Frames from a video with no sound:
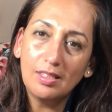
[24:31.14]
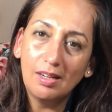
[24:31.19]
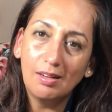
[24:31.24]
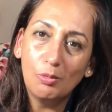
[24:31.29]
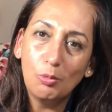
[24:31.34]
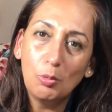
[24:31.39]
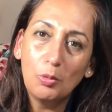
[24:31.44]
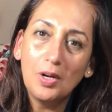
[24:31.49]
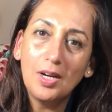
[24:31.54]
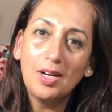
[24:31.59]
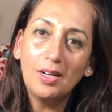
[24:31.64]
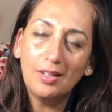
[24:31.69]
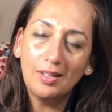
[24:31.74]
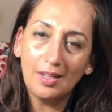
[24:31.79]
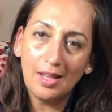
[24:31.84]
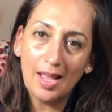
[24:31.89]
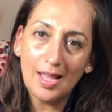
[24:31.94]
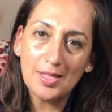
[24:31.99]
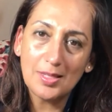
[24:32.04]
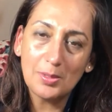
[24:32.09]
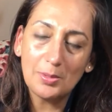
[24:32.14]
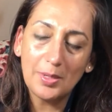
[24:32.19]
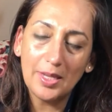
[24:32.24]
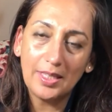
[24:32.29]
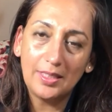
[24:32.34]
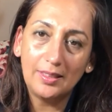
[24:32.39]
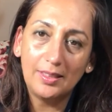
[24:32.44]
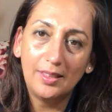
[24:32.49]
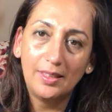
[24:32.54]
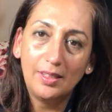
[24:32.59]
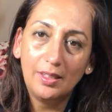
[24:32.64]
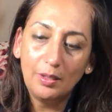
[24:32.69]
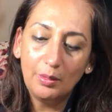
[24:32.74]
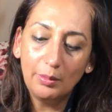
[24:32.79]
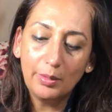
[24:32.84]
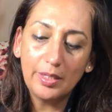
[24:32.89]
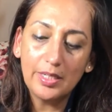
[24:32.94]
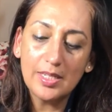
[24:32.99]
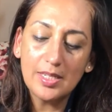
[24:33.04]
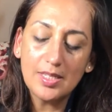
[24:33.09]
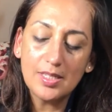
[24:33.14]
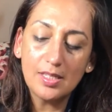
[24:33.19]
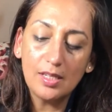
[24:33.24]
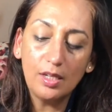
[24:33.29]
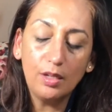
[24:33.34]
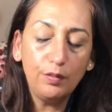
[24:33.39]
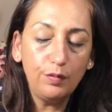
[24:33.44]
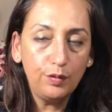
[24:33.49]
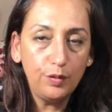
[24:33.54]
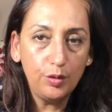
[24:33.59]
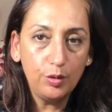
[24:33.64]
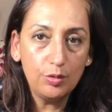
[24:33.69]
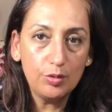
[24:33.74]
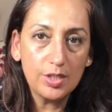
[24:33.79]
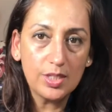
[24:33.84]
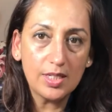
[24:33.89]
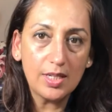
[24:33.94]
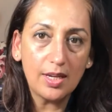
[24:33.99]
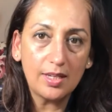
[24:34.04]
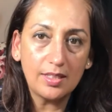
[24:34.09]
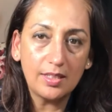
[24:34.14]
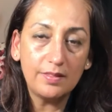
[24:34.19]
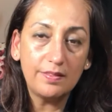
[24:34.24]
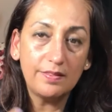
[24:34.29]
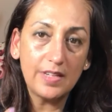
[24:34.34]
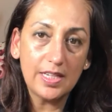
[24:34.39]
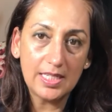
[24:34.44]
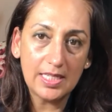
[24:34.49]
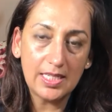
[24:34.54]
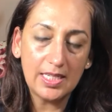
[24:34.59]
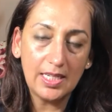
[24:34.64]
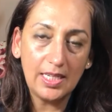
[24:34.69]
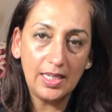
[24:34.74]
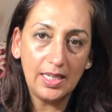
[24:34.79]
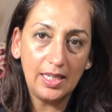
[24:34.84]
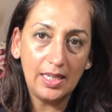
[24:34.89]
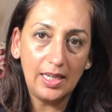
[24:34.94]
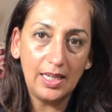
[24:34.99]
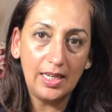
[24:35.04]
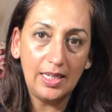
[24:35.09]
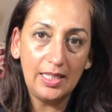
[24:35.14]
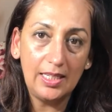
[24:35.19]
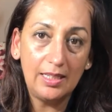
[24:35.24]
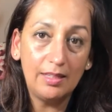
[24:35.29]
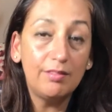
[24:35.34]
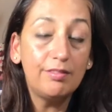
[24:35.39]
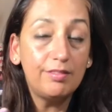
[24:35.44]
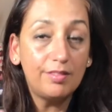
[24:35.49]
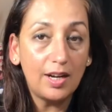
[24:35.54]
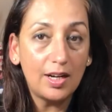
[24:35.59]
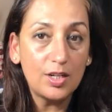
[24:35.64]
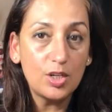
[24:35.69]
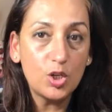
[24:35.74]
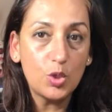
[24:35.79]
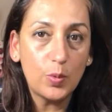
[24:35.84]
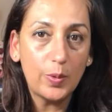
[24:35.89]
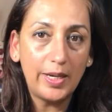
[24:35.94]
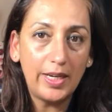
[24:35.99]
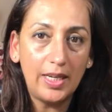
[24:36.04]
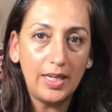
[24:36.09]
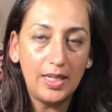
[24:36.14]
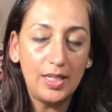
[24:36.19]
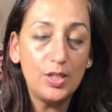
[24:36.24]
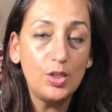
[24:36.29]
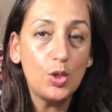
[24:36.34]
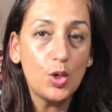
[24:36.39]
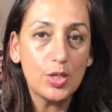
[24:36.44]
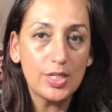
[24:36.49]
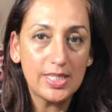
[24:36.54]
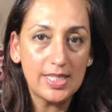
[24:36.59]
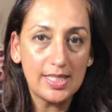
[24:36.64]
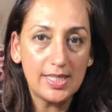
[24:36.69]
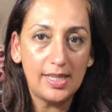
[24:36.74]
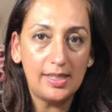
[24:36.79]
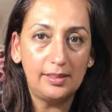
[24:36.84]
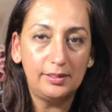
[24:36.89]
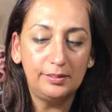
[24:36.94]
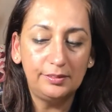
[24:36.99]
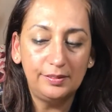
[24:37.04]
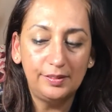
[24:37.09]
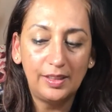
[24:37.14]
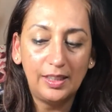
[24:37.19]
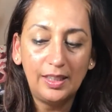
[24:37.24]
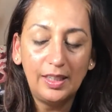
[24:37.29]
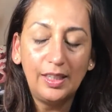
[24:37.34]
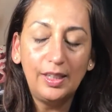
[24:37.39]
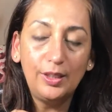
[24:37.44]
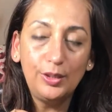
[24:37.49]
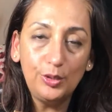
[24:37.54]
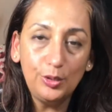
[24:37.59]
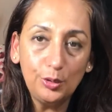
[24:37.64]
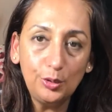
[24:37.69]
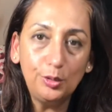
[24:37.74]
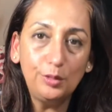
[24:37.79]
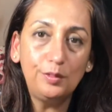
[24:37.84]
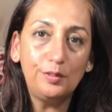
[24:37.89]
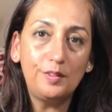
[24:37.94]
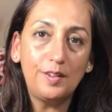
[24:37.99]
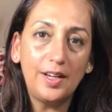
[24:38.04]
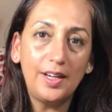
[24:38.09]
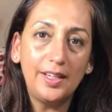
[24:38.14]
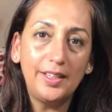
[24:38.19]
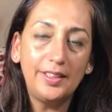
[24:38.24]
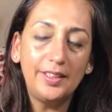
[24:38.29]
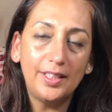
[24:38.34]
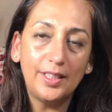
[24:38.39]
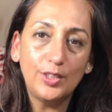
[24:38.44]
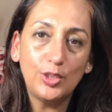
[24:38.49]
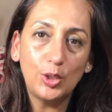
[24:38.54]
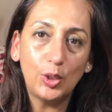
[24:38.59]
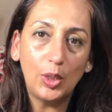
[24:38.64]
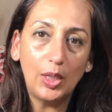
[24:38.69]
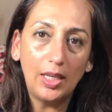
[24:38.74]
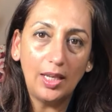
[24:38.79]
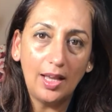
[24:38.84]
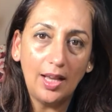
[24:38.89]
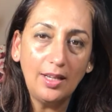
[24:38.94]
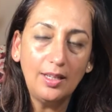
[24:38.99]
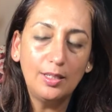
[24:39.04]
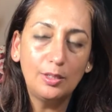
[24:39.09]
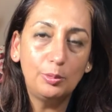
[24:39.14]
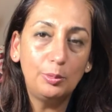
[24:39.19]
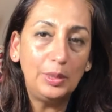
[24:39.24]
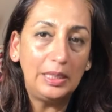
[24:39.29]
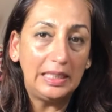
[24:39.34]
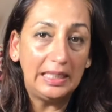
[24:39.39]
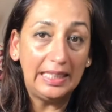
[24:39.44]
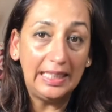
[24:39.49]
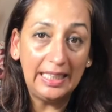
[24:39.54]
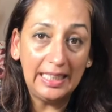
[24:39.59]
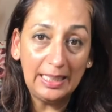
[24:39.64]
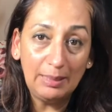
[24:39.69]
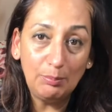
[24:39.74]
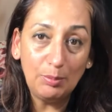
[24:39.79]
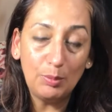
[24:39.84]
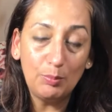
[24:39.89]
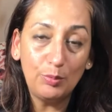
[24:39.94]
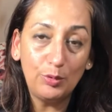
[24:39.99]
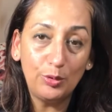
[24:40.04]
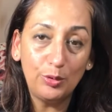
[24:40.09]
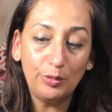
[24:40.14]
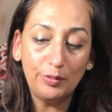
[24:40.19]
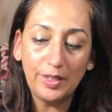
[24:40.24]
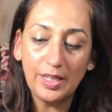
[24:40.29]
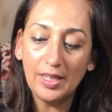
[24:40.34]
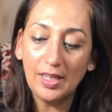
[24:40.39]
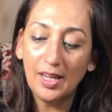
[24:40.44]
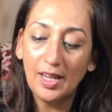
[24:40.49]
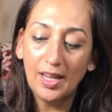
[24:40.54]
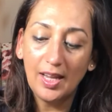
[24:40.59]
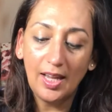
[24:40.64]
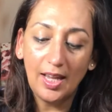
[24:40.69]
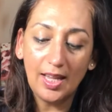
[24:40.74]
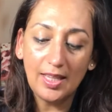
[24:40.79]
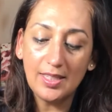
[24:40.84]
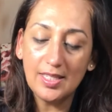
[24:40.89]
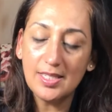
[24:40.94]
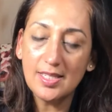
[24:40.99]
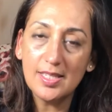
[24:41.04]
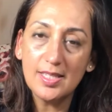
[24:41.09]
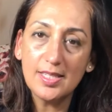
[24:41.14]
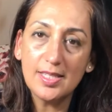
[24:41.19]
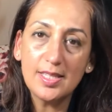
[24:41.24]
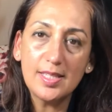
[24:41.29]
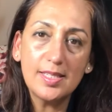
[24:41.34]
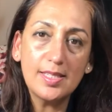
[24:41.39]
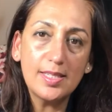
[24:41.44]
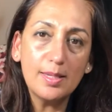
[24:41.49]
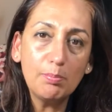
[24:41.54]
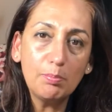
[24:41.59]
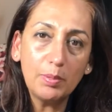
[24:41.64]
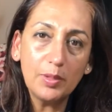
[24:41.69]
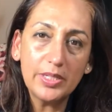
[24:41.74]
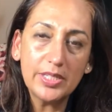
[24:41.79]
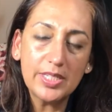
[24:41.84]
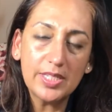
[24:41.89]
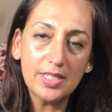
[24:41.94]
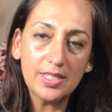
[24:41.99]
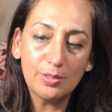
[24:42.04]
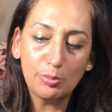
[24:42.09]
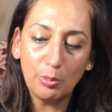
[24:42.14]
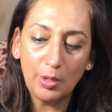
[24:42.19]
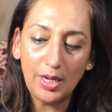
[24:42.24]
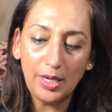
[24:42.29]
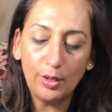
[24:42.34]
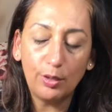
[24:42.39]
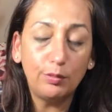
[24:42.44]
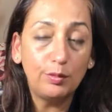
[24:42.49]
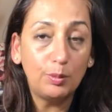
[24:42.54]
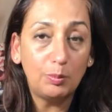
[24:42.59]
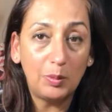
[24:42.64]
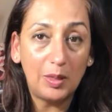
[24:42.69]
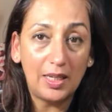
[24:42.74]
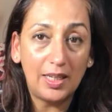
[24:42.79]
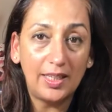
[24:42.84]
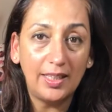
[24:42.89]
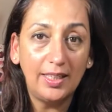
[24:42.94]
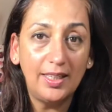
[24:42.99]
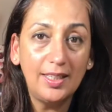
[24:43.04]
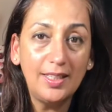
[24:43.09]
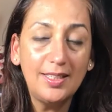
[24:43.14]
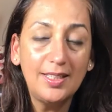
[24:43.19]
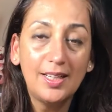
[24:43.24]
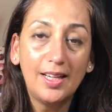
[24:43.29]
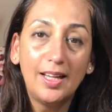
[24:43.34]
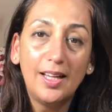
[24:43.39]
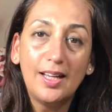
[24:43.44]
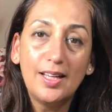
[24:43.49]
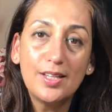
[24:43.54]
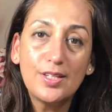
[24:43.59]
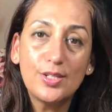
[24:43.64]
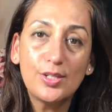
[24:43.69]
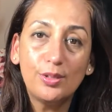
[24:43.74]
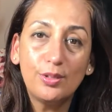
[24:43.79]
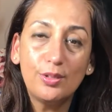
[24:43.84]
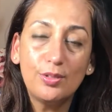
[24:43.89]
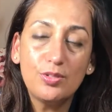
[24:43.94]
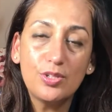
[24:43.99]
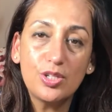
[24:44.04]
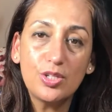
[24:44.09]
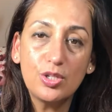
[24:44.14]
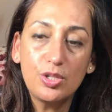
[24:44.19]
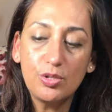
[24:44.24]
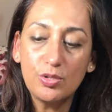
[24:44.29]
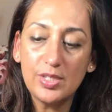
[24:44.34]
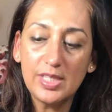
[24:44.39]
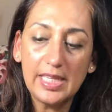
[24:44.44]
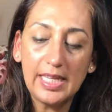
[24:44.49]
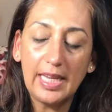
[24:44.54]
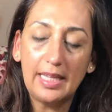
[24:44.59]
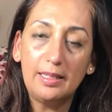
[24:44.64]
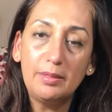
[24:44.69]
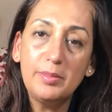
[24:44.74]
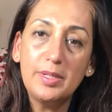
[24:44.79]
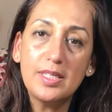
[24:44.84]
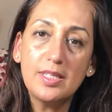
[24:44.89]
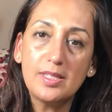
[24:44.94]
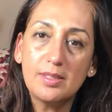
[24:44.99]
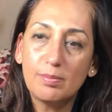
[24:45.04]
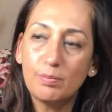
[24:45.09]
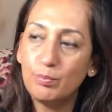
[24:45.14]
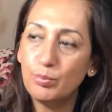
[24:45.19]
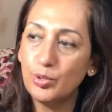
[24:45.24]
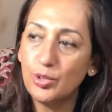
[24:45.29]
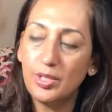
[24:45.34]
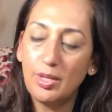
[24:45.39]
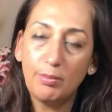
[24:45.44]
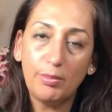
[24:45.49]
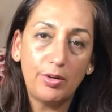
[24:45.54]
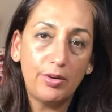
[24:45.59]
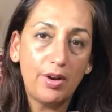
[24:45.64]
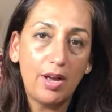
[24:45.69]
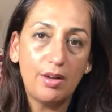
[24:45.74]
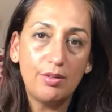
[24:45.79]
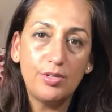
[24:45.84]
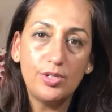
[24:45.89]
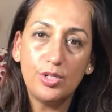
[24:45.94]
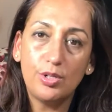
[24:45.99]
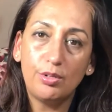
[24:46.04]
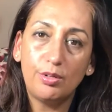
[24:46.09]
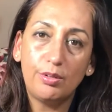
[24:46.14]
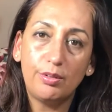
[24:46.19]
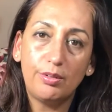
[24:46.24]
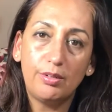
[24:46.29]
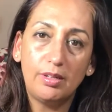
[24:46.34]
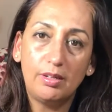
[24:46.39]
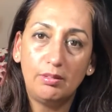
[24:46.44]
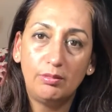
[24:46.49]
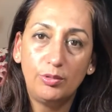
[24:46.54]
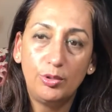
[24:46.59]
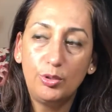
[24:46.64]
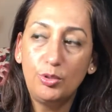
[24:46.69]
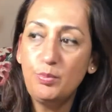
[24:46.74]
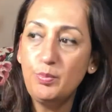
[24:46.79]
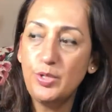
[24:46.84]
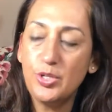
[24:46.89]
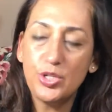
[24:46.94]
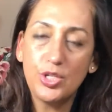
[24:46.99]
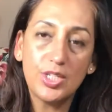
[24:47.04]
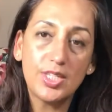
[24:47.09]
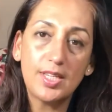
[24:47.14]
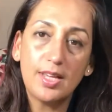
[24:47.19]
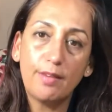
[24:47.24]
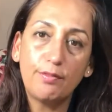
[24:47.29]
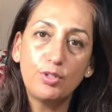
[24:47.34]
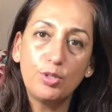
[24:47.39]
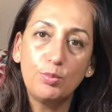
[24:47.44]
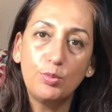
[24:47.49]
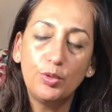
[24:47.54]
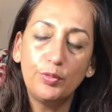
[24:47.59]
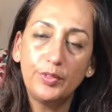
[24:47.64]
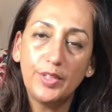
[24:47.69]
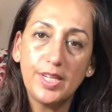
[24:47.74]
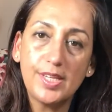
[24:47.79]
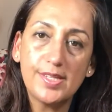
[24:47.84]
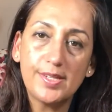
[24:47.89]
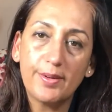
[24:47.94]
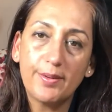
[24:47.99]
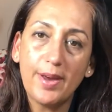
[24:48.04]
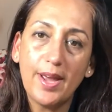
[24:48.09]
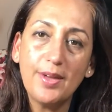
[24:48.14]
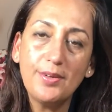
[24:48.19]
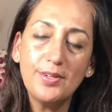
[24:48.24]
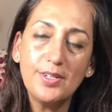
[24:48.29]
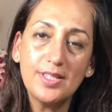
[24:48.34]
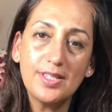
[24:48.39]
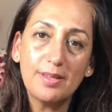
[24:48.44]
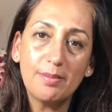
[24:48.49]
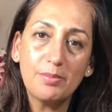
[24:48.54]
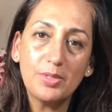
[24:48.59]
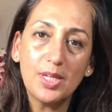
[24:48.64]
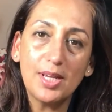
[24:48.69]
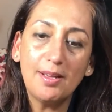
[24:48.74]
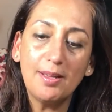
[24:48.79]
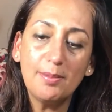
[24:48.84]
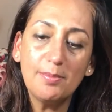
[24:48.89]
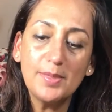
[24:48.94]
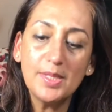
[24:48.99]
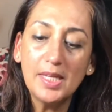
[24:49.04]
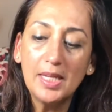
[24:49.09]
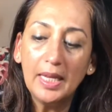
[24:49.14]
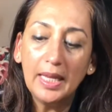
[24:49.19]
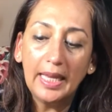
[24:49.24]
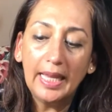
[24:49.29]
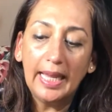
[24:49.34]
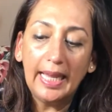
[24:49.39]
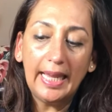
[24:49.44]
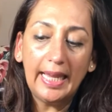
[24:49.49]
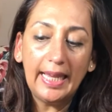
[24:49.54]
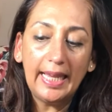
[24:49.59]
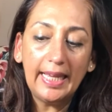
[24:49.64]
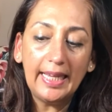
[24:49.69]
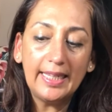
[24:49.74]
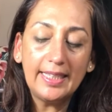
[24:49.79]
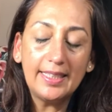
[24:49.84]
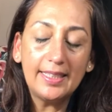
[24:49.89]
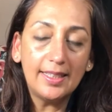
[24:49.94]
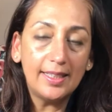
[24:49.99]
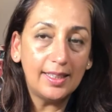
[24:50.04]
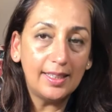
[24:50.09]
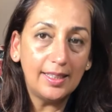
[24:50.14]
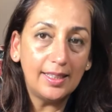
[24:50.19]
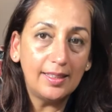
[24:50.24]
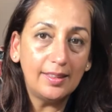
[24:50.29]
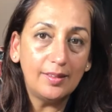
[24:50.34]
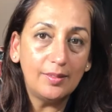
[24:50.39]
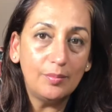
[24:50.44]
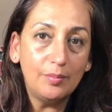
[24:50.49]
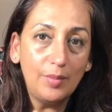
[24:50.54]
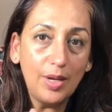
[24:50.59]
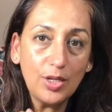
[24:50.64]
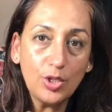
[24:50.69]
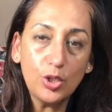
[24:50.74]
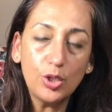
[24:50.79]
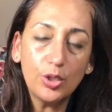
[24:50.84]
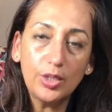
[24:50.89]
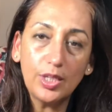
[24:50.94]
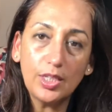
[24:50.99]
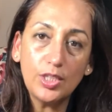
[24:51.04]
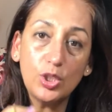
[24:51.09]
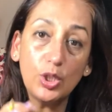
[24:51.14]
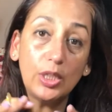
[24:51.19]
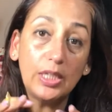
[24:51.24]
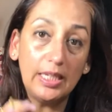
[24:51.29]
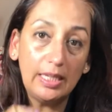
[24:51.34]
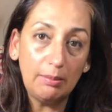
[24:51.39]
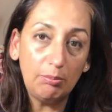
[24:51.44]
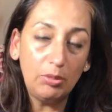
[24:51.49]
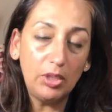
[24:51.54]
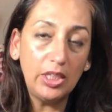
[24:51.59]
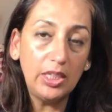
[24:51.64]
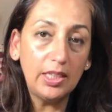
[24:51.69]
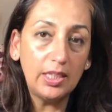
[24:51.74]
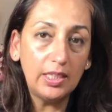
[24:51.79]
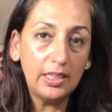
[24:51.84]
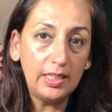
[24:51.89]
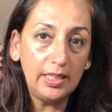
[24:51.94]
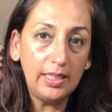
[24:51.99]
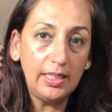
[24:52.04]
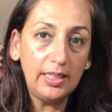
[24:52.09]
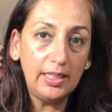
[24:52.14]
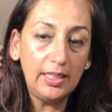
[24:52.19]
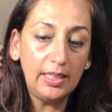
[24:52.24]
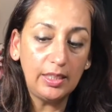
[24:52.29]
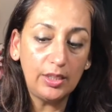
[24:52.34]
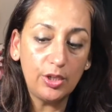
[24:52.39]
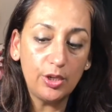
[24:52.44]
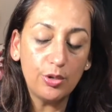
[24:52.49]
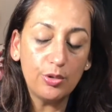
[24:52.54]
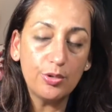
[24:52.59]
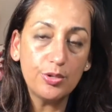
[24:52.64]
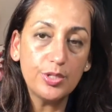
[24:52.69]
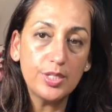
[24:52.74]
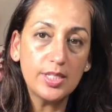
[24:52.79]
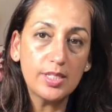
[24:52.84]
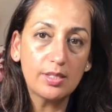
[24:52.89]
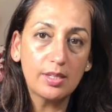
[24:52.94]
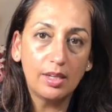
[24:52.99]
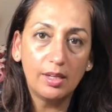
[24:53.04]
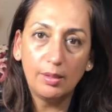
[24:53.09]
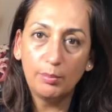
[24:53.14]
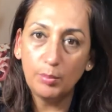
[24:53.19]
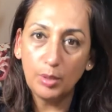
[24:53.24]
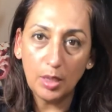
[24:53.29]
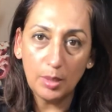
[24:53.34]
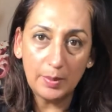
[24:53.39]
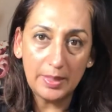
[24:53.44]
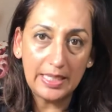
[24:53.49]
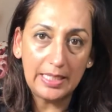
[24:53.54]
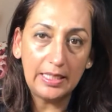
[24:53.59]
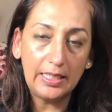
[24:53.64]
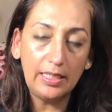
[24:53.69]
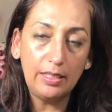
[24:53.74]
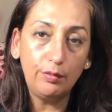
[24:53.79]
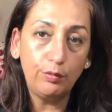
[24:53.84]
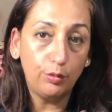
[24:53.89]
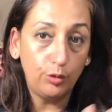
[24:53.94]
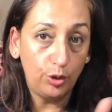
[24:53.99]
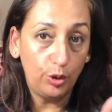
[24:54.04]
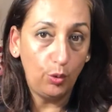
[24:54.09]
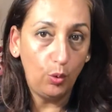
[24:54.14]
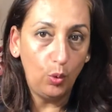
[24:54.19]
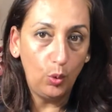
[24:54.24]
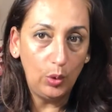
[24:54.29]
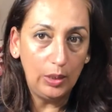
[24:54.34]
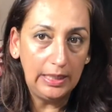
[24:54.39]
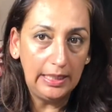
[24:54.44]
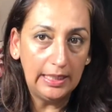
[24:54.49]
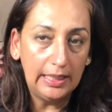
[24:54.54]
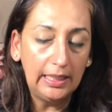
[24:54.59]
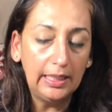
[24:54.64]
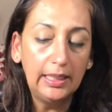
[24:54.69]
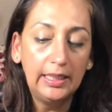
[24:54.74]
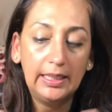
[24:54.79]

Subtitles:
work as well. Whereas if you start investing in Feng Shui, in yourself, you'll find that your luck will keep improving. And this is the simplest way of applying it. So just use the elements, put them around your room. You just have to move things around sometimes, and make sure that you keep the yearly cures permanently for the whole year,